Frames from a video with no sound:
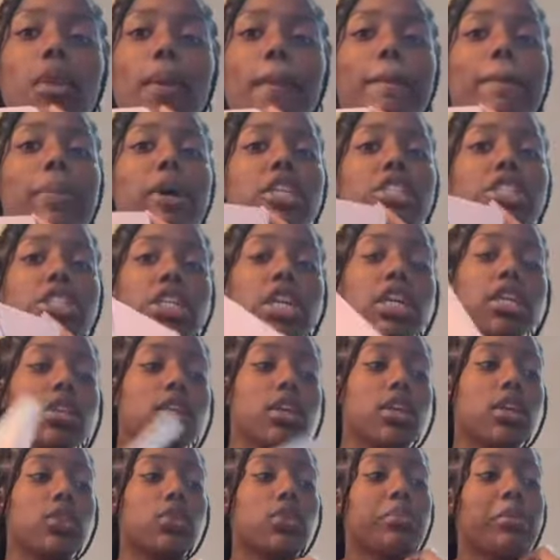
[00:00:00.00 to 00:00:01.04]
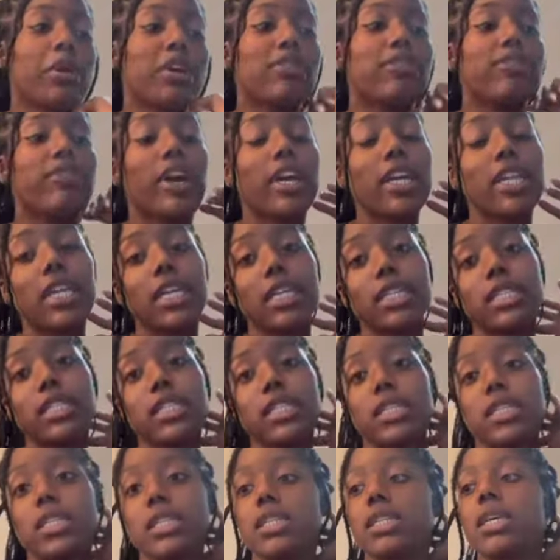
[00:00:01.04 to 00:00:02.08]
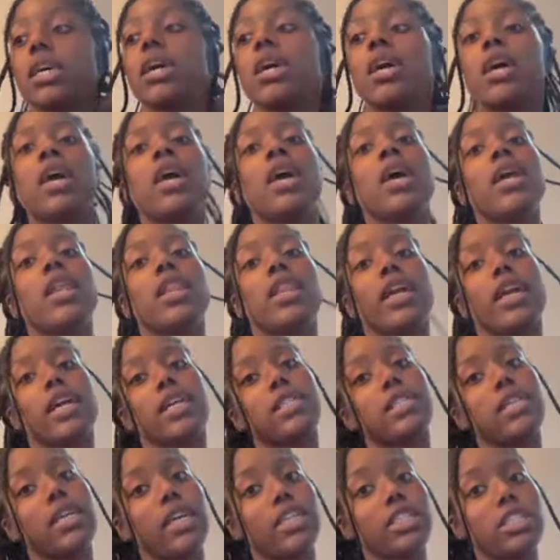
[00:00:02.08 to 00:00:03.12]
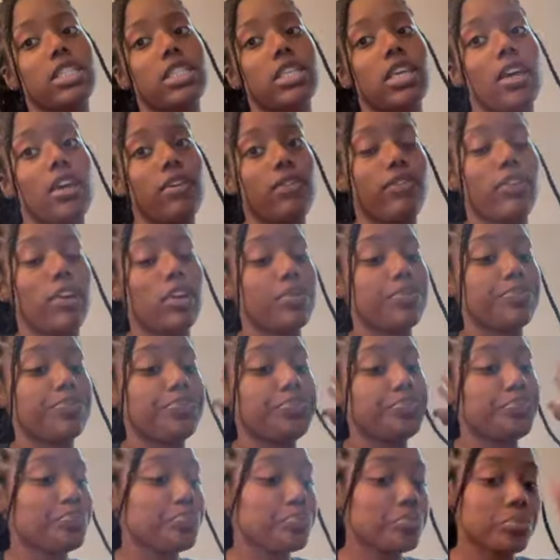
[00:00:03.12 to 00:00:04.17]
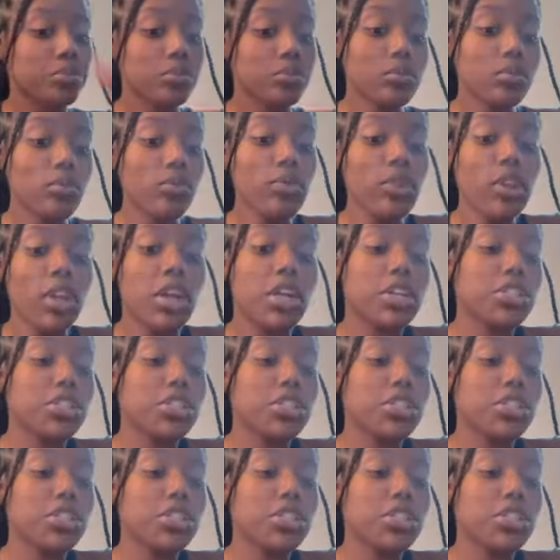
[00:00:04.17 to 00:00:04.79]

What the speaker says: budget and looking through my finances. Like I said, I just came from a